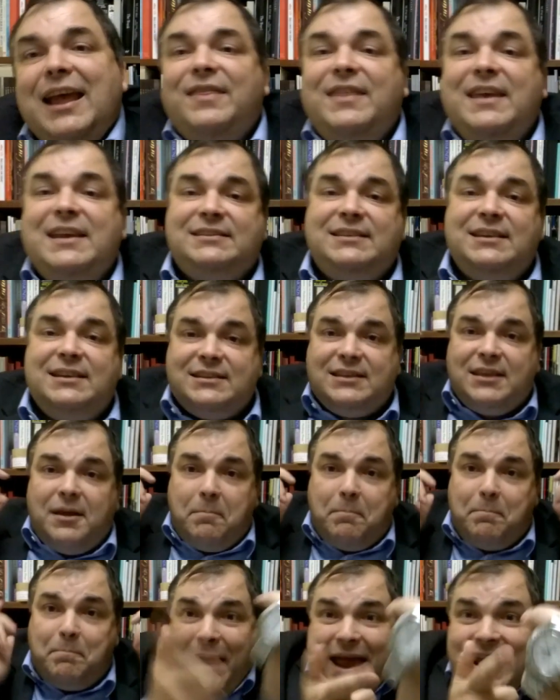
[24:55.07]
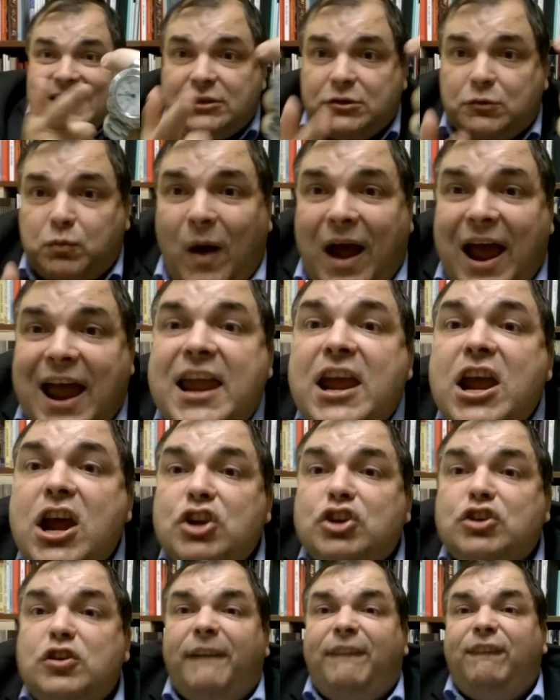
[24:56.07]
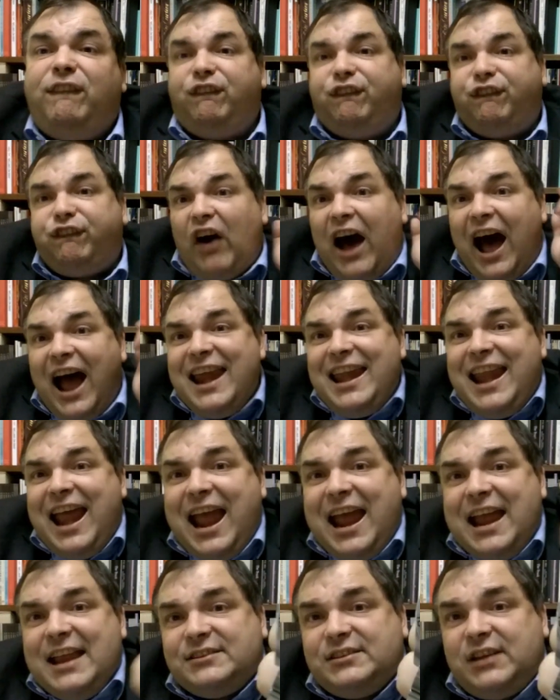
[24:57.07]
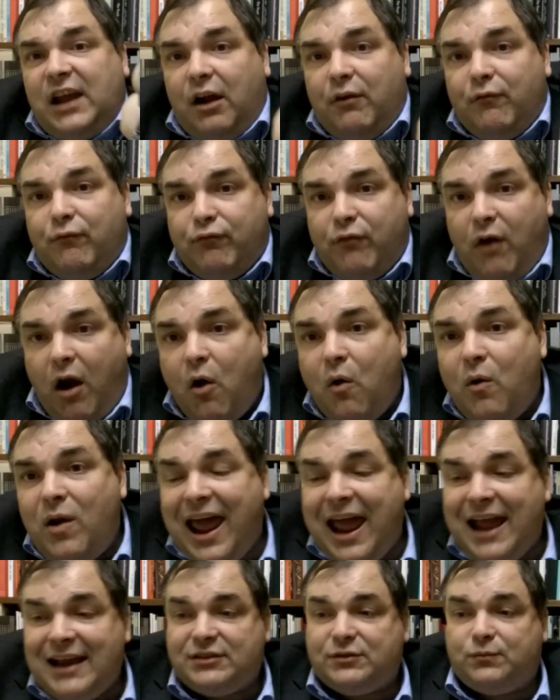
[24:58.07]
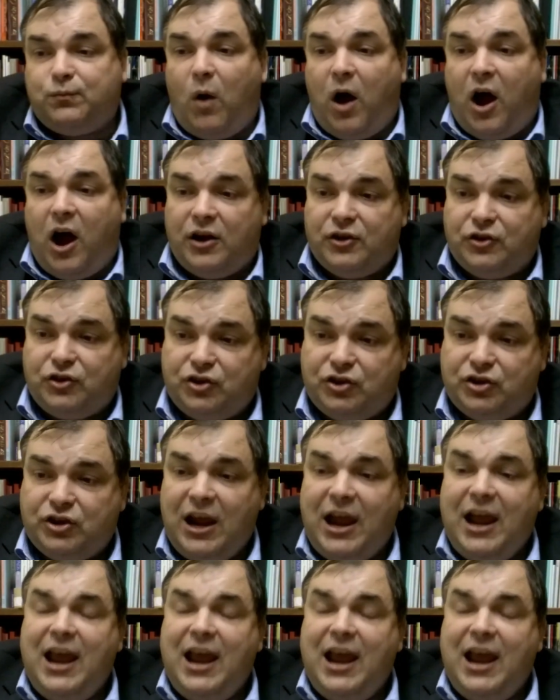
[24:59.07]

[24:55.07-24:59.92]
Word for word: This is the best way to finance a Rolex watch.